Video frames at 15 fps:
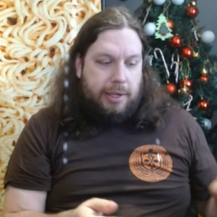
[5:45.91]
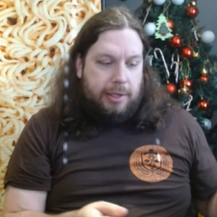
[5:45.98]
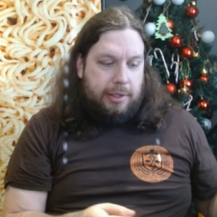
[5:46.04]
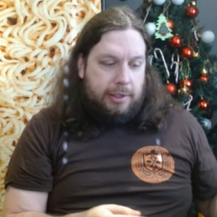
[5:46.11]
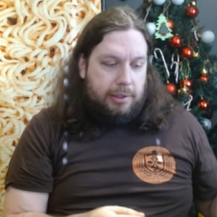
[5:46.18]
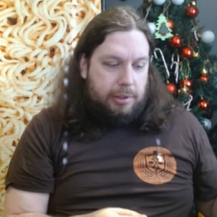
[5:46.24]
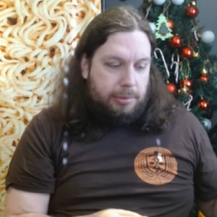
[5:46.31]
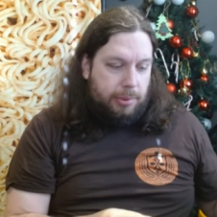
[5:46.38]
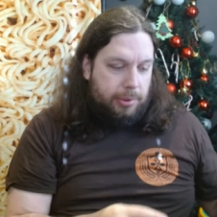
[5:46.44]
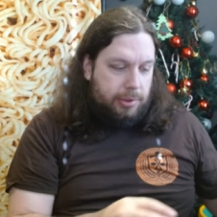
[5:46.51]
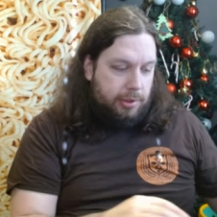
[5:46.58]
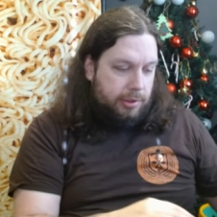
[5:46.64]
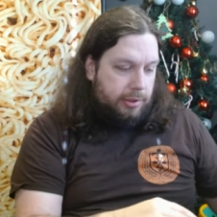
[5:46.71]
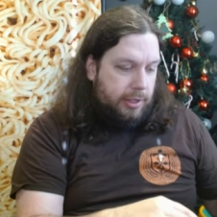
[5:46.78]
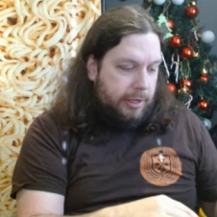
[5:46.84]
patty is
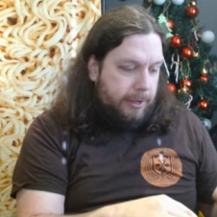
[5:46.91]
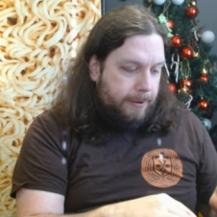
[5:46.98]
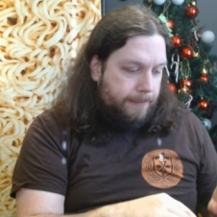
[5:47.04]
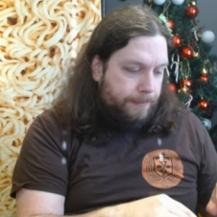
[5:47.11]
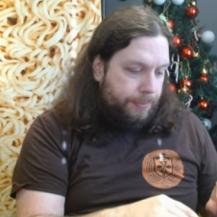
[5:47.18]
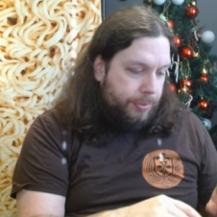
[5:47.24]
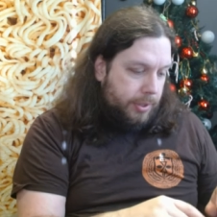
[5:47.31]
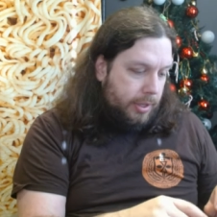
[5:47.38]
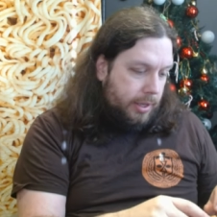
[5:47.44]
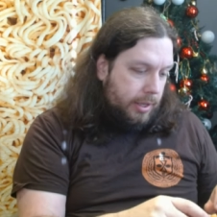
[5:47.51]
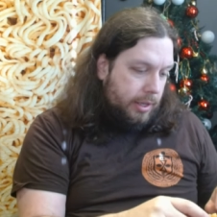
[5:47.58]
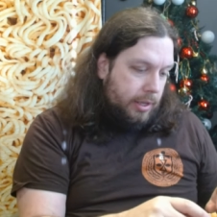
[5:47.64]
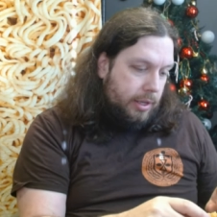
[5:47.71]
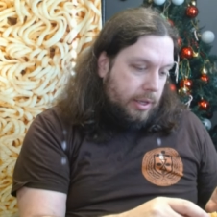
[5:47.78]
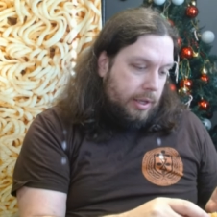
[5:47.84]
supposed to look like?
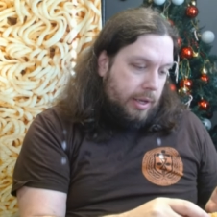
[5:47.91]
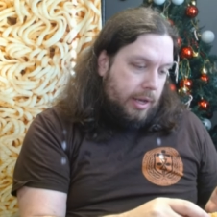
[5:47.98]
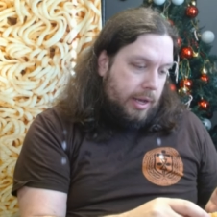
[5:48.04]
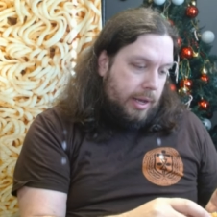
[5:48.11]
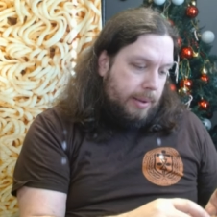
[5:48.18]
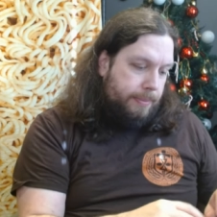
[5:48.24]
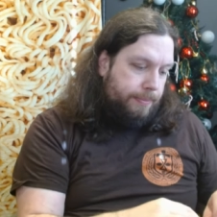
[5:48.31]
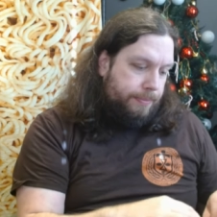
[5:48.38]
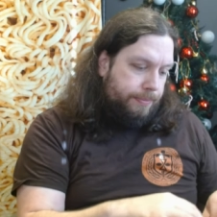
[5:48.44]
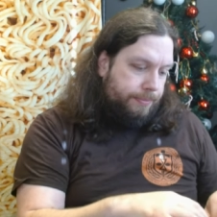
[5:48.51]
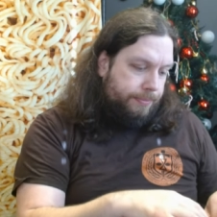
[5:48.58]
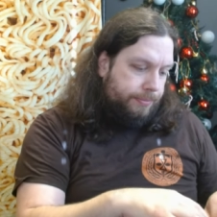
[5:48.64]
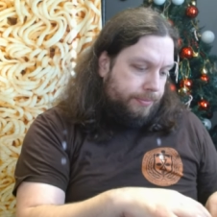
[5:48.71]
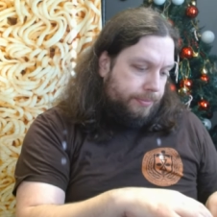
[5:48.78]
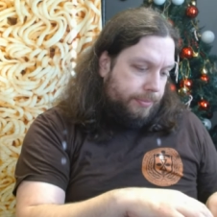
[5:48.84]

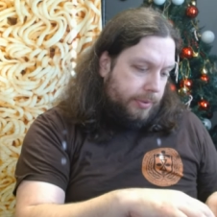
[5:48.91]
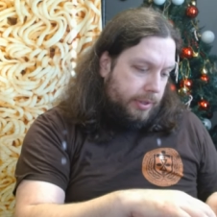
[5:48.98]
Um,